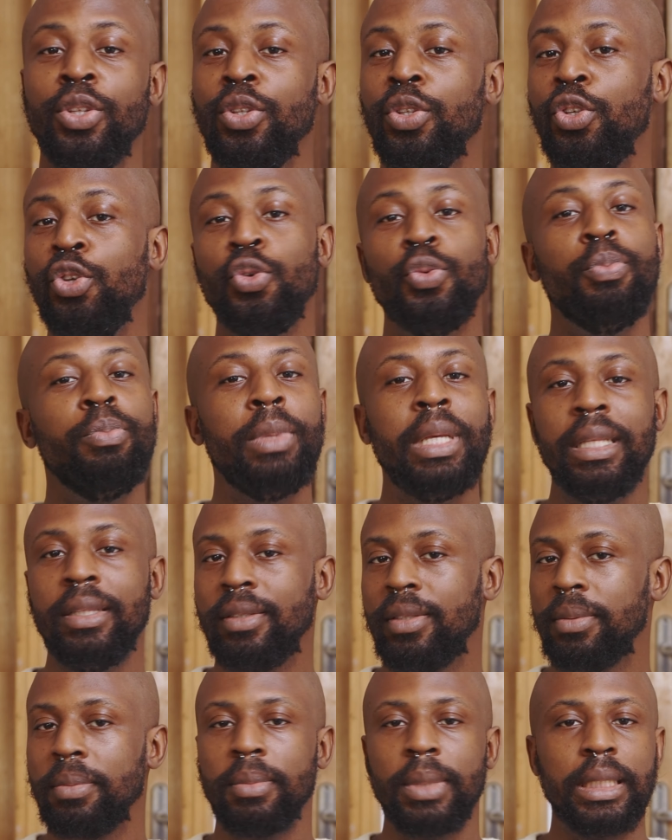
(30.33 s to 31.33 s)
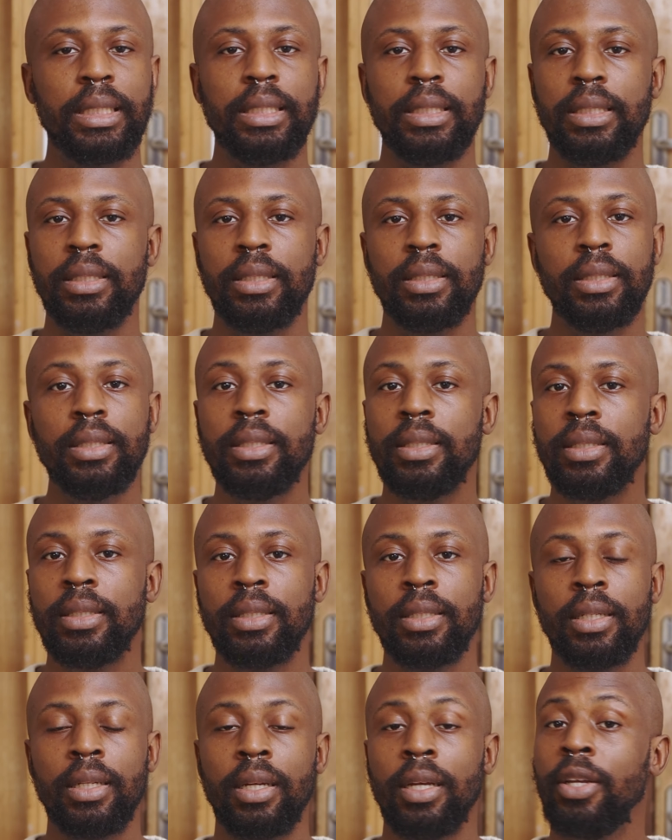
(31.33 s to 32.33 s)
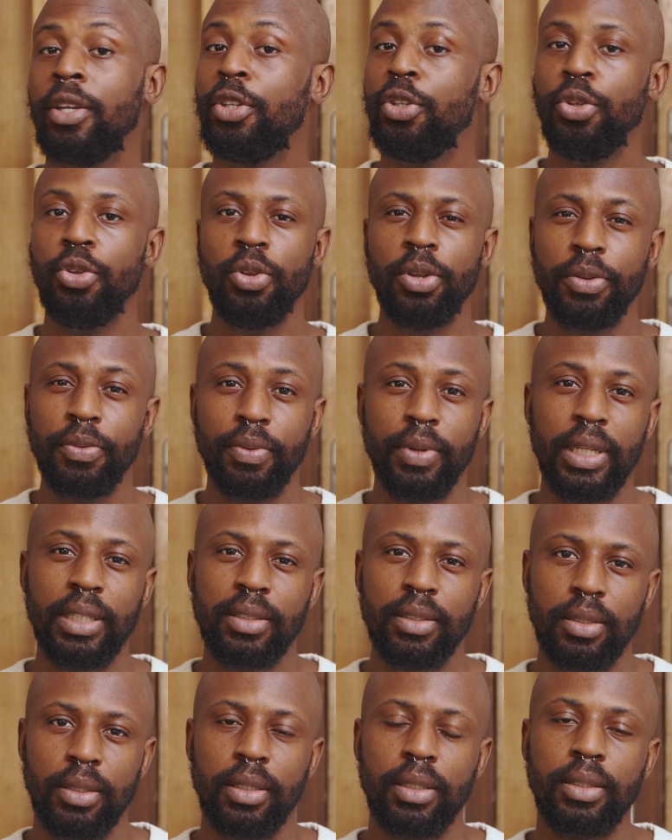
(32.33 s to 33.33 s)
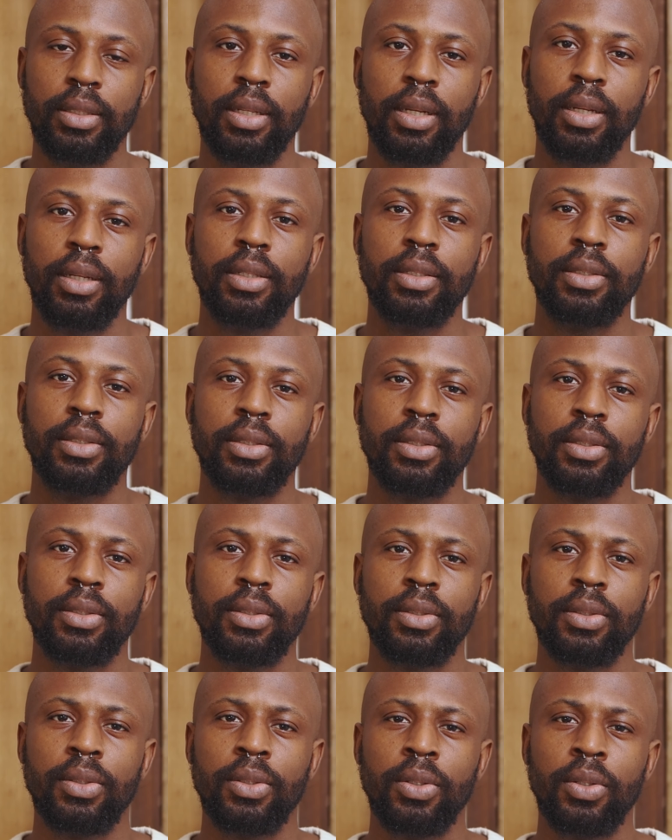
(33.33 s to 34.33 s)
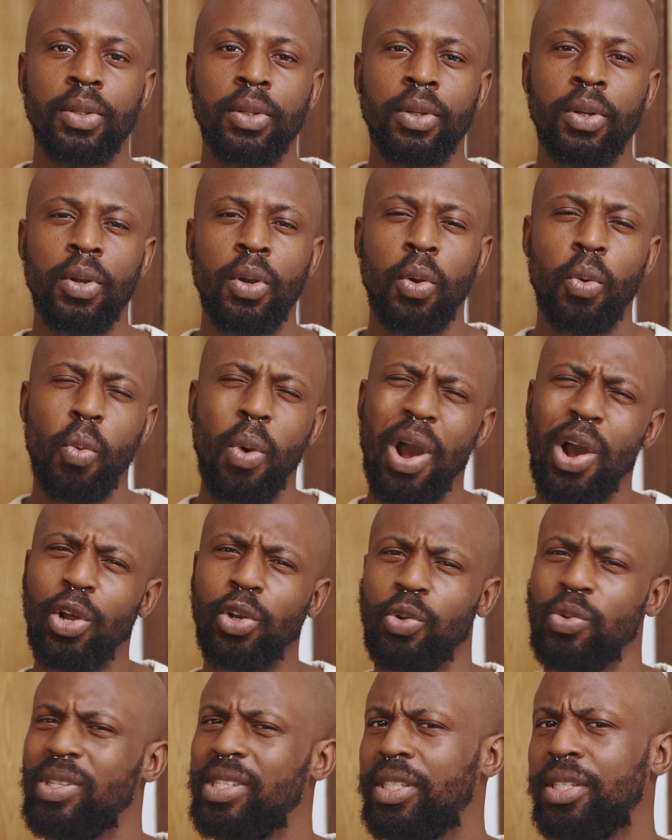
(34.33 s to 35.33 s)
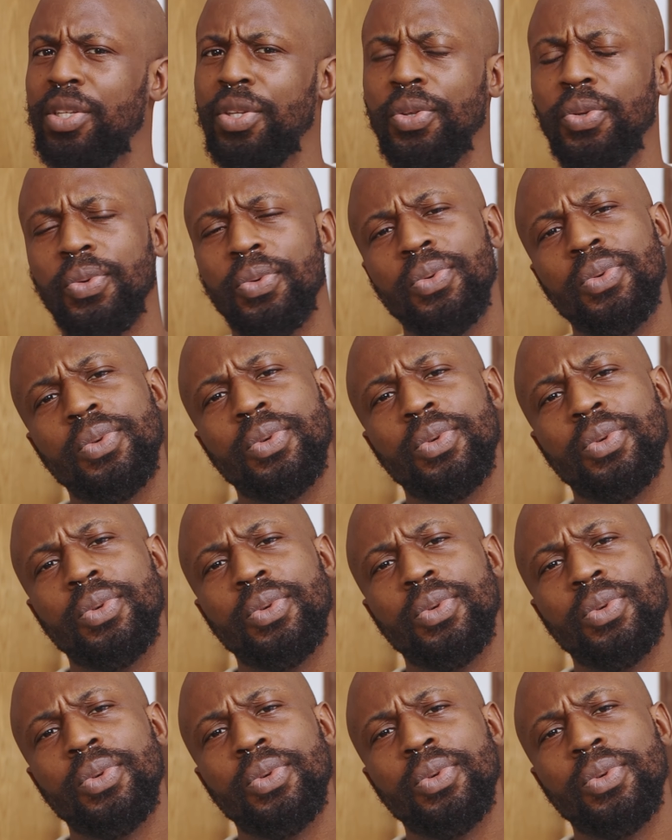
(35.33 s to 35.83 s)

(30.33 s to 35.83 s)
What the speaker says: new mint money, new event centers. Why always new?